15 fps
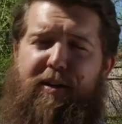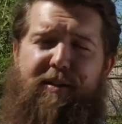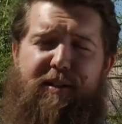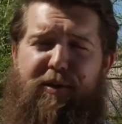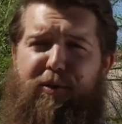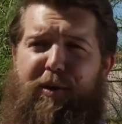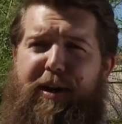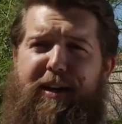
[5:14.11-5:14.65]
It's a
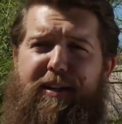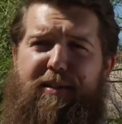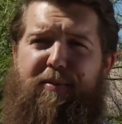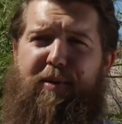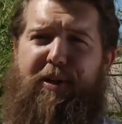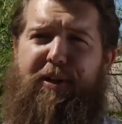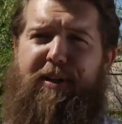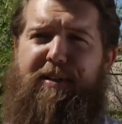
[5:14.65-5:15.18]
great
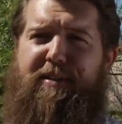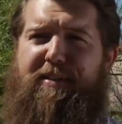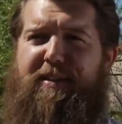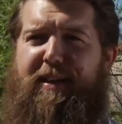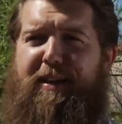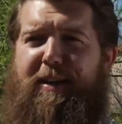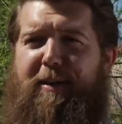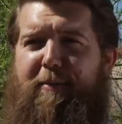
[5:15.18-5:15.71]
experience.
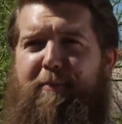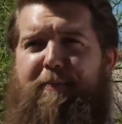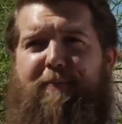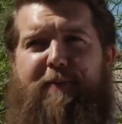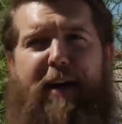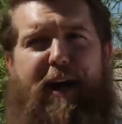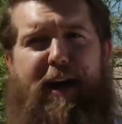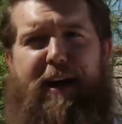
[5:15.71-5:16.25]
Um,
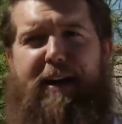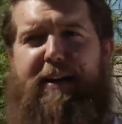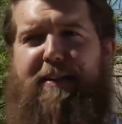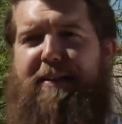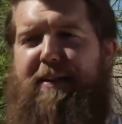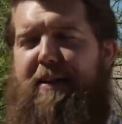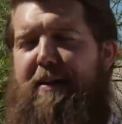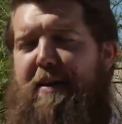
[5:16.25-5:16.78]
I
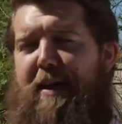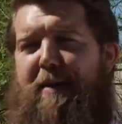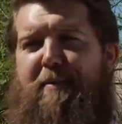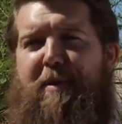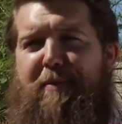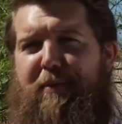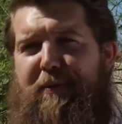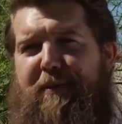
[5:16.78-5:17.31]
tell a lot of
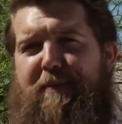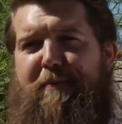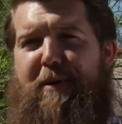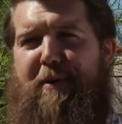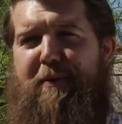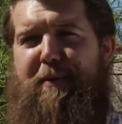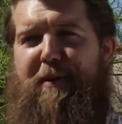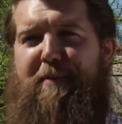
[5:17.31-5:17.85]
people it's
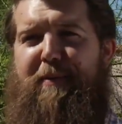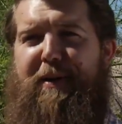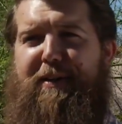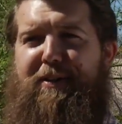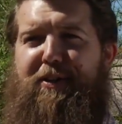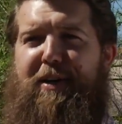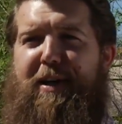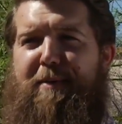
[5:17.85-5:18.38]
probably the
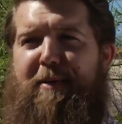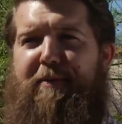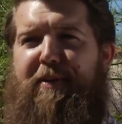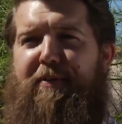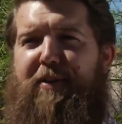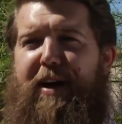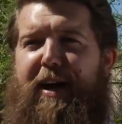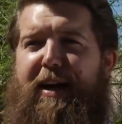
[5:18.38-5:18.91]
best job I've
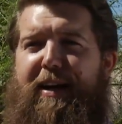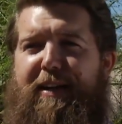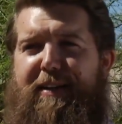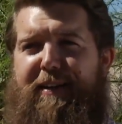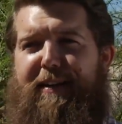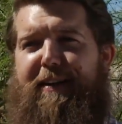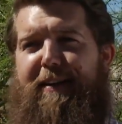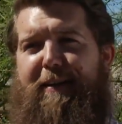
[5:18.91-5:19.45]
ever had.
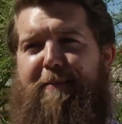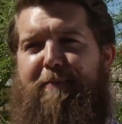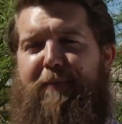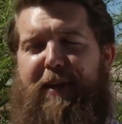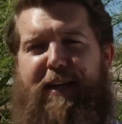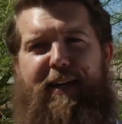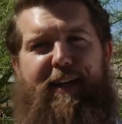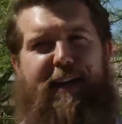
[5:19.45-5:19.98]
Um,
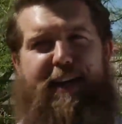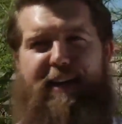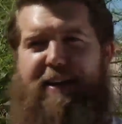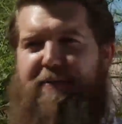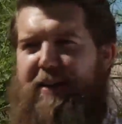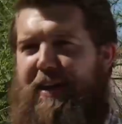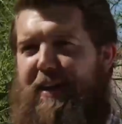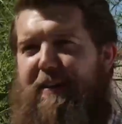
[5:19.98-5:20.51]
I
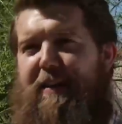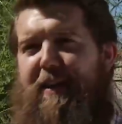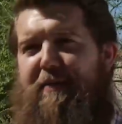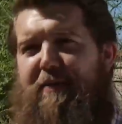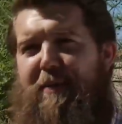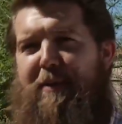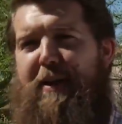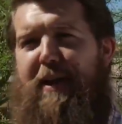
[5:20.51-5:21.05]
even get that
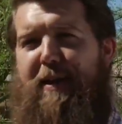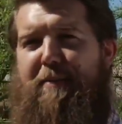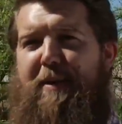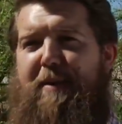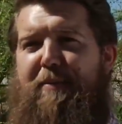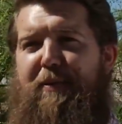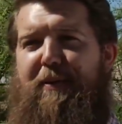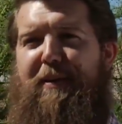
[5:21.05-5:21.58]
from a lot of
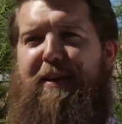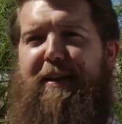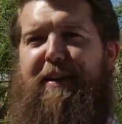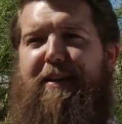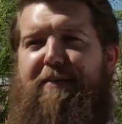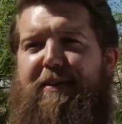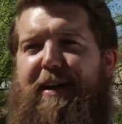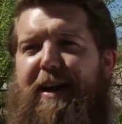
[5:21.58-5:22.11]
people that
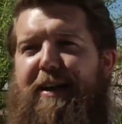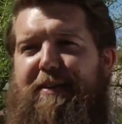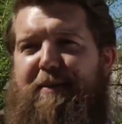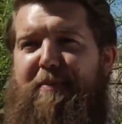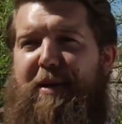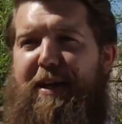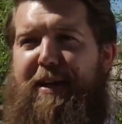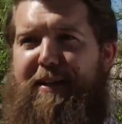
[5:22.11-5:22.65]
even ask
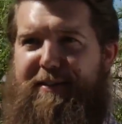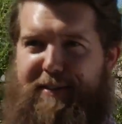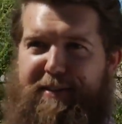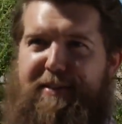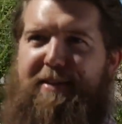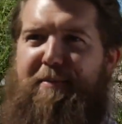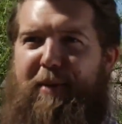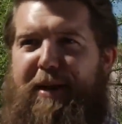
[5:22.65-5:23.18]
me, is this
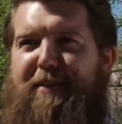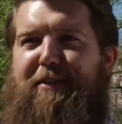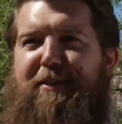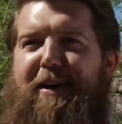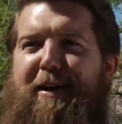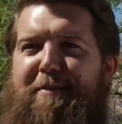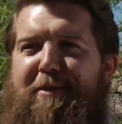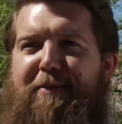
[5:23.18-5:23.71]
the best
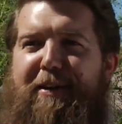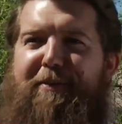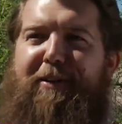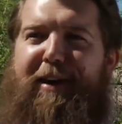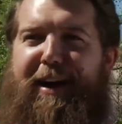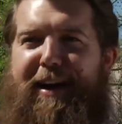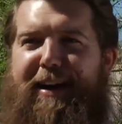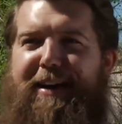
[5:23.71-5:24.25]
job you've ever
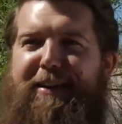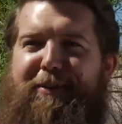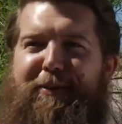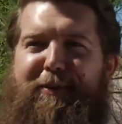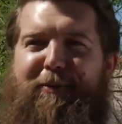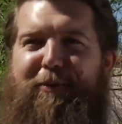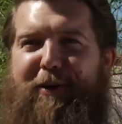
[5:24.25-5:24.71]
had or